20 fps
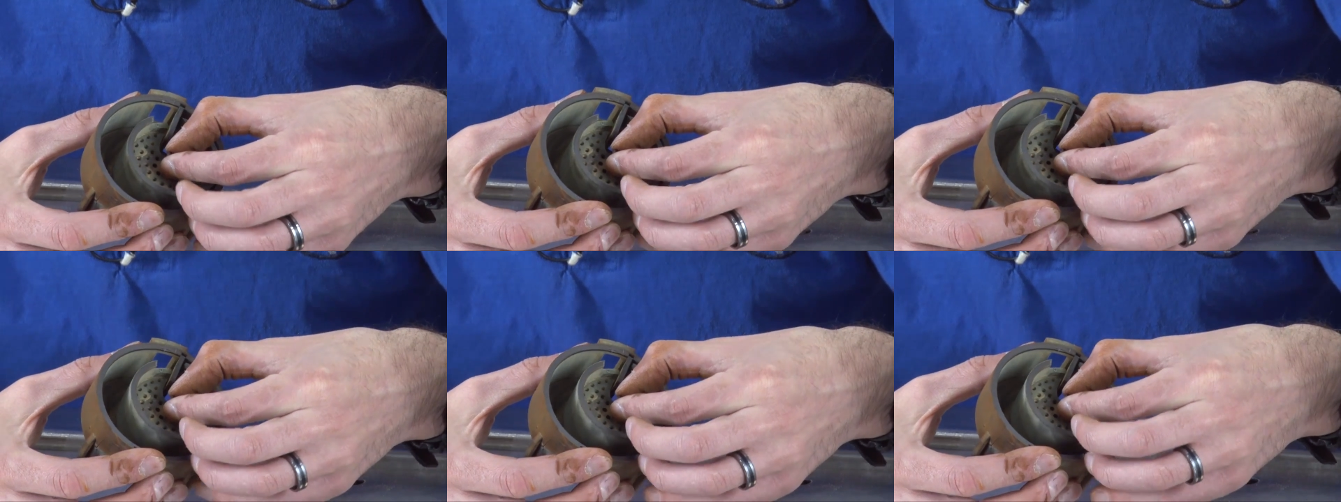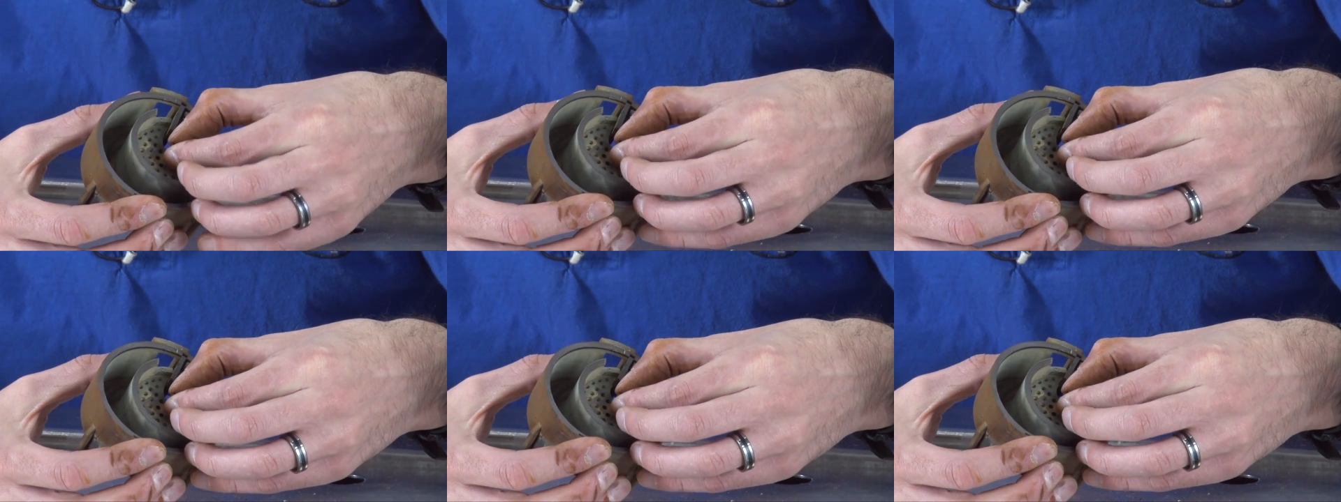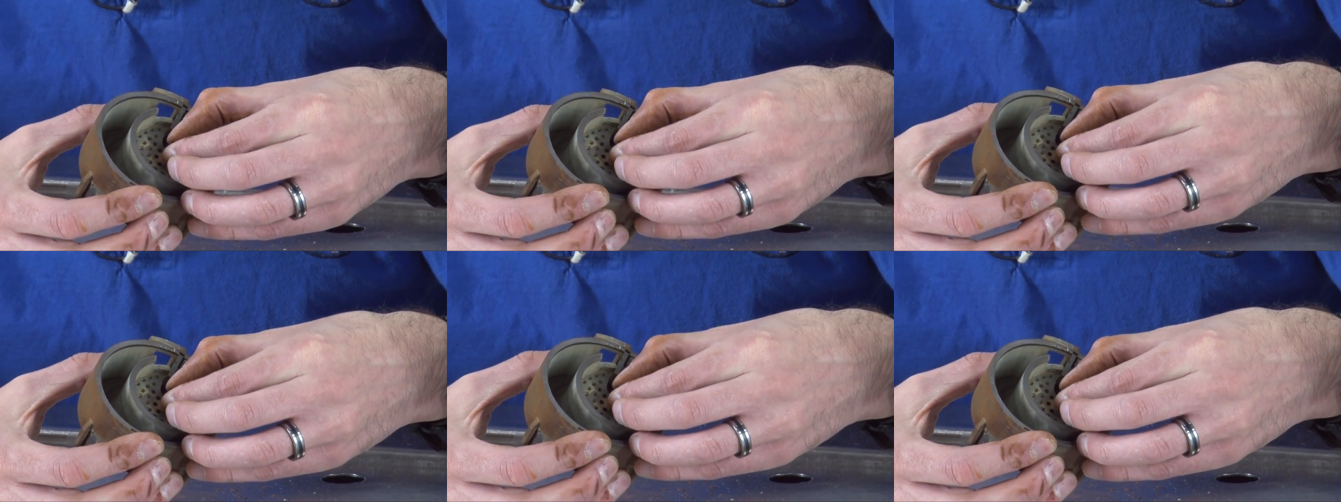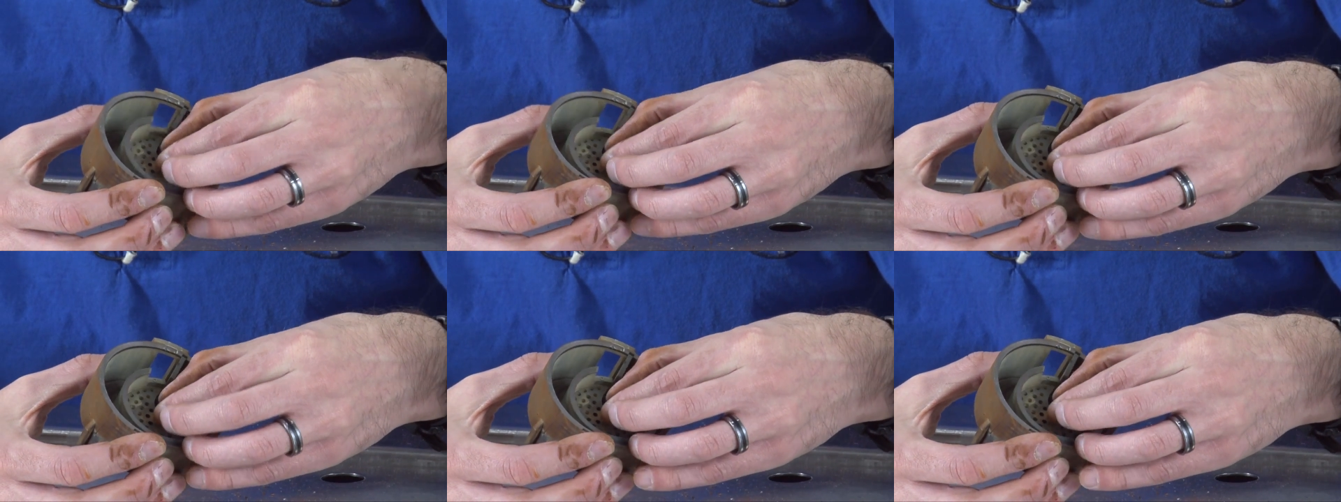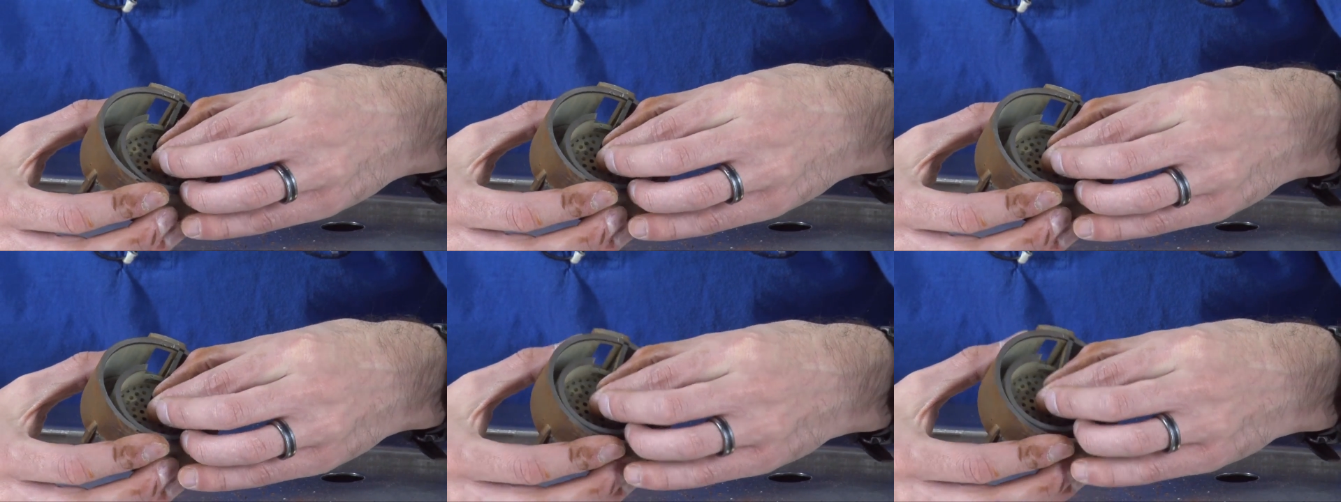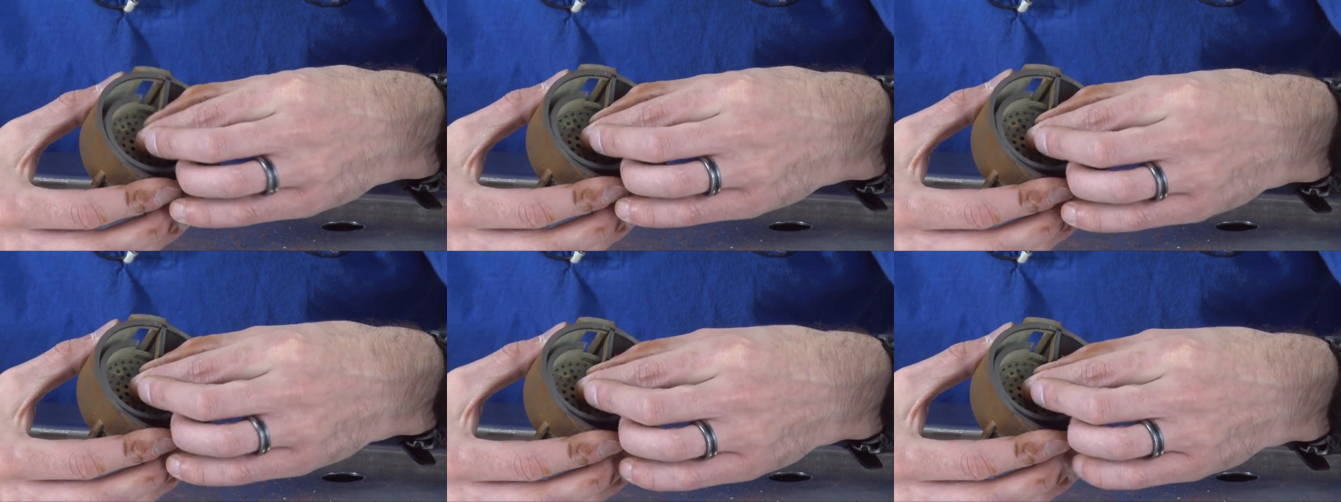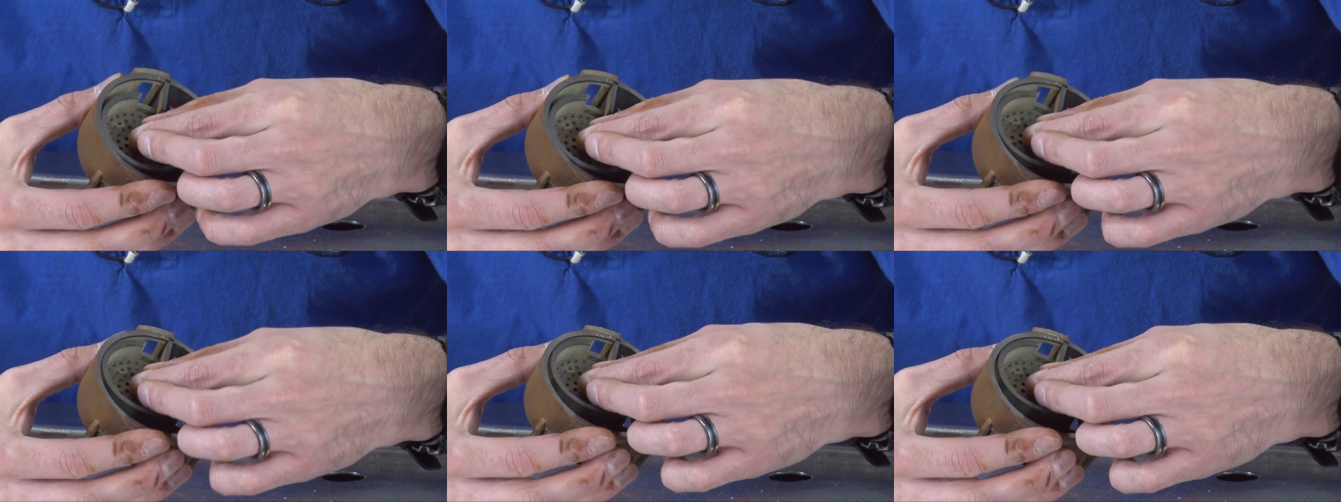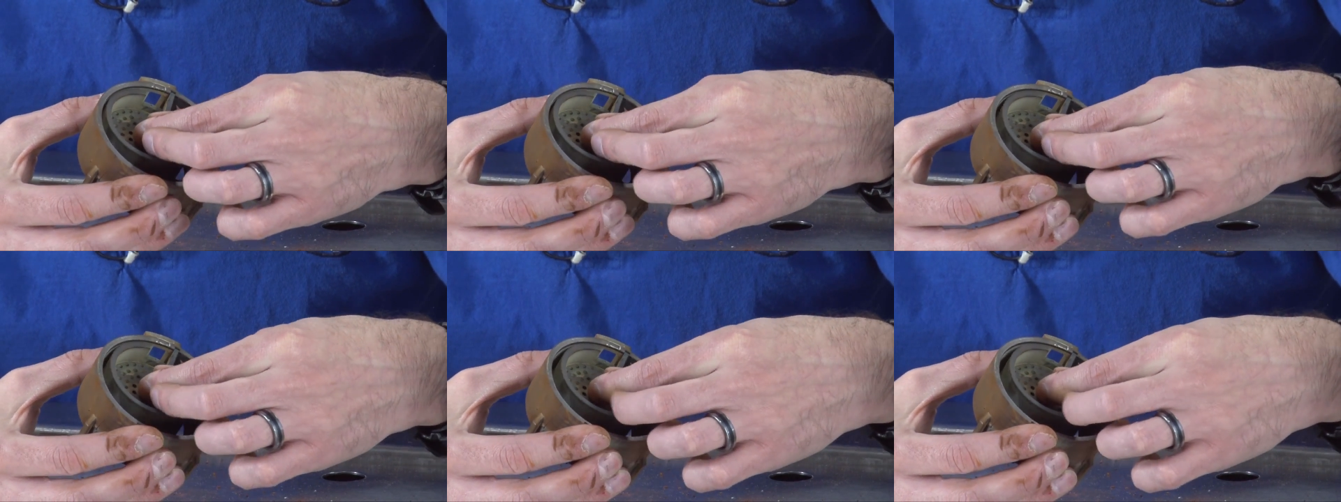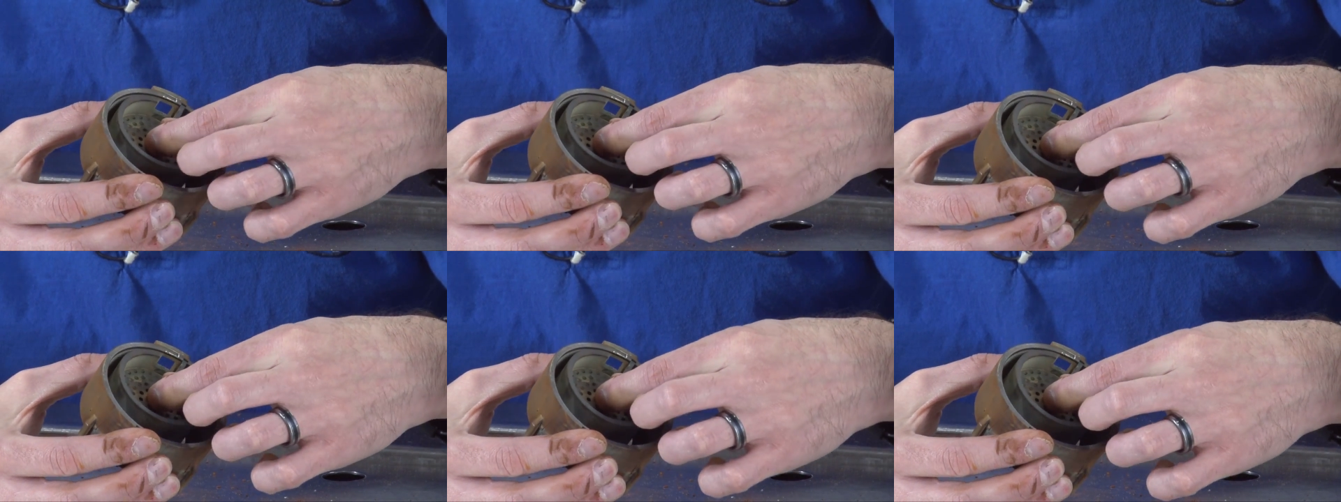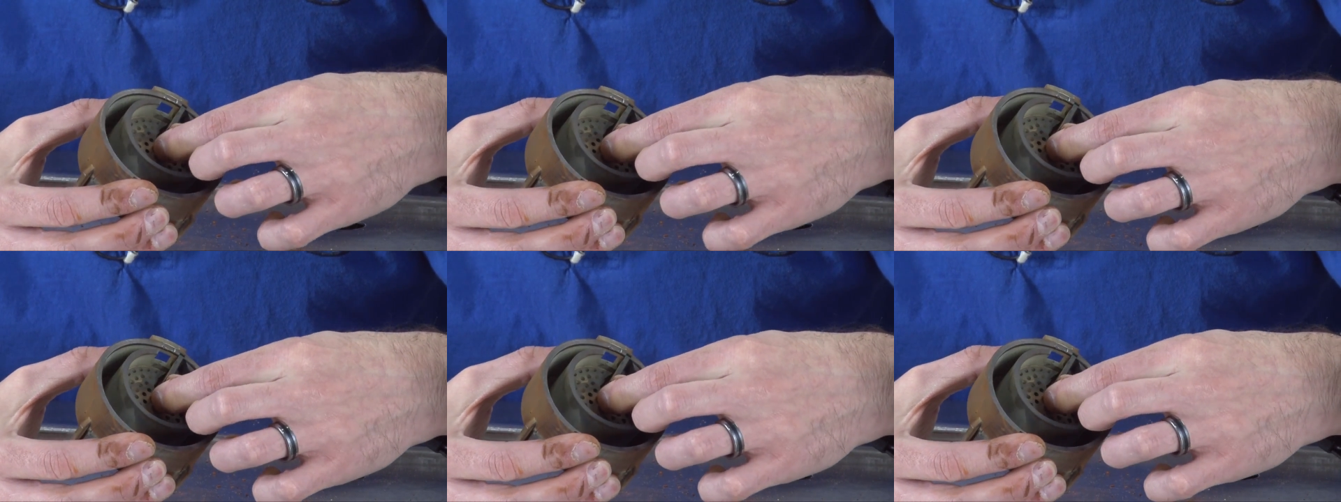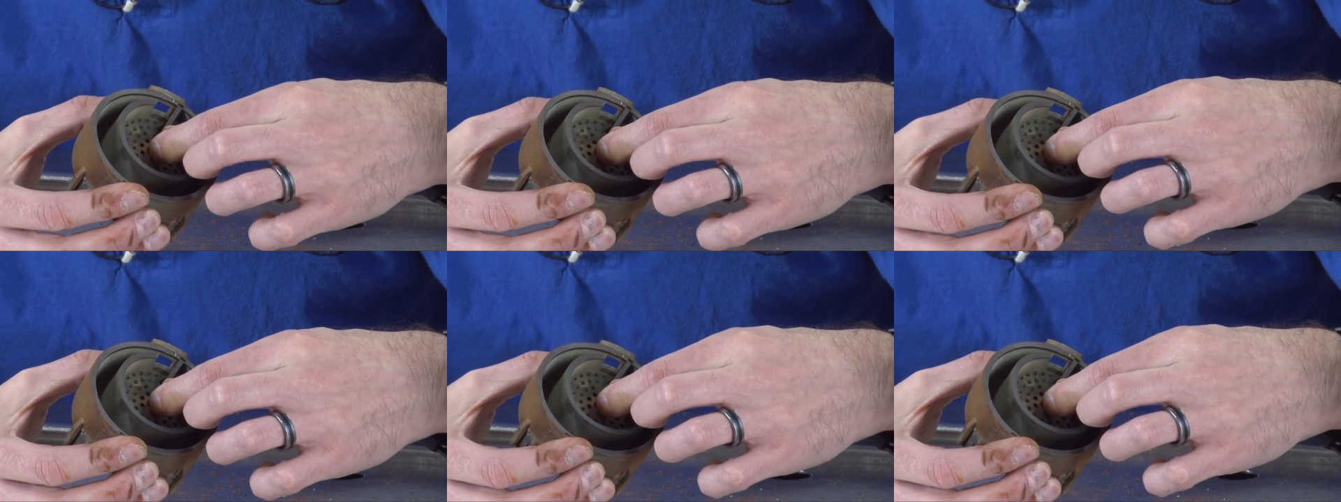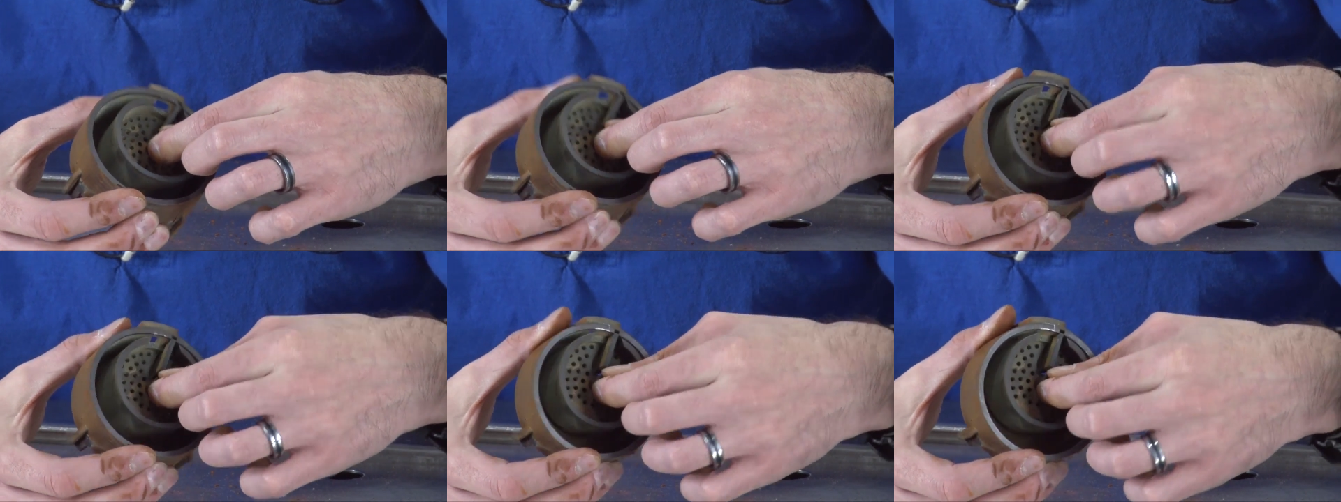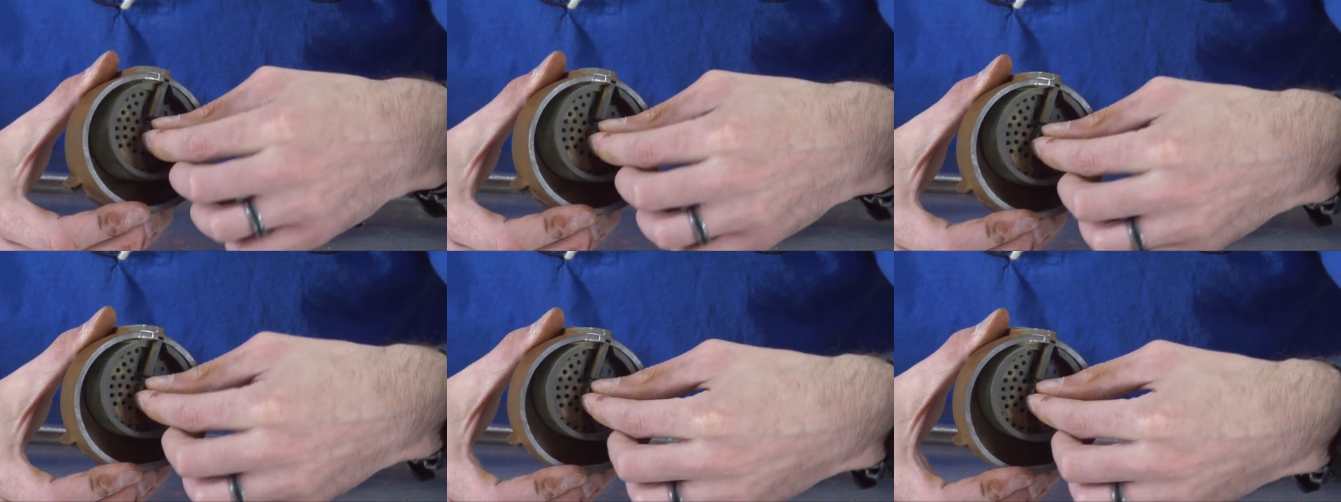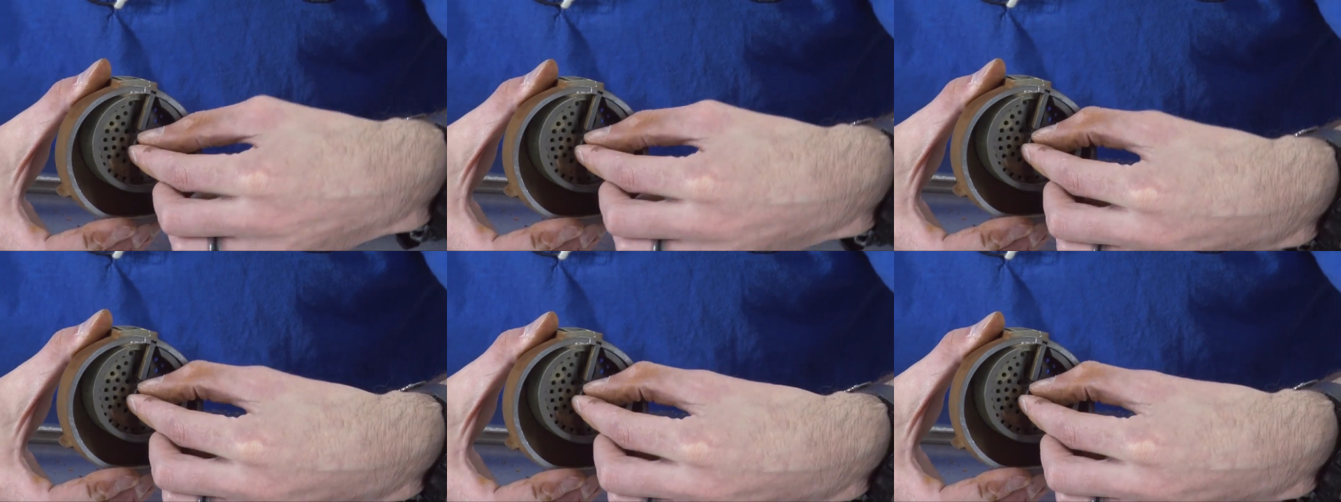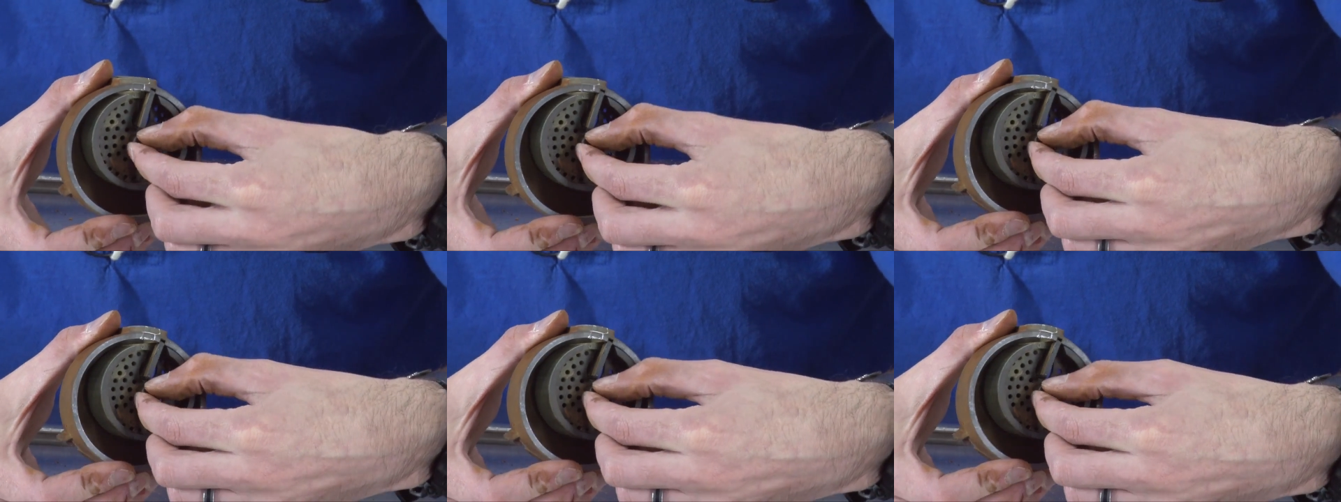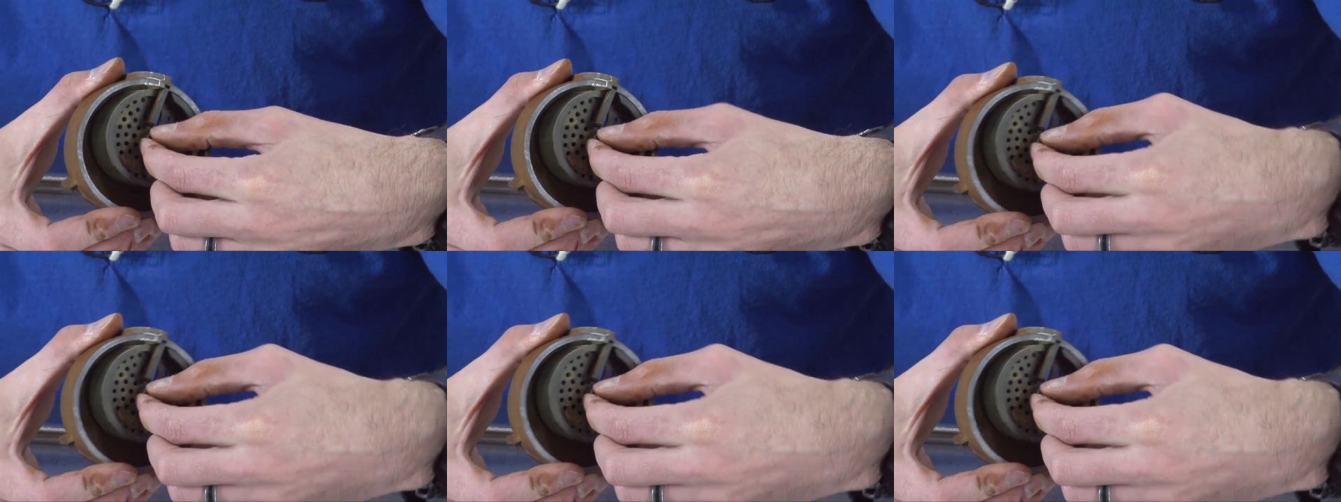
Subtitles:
(no speaker visible)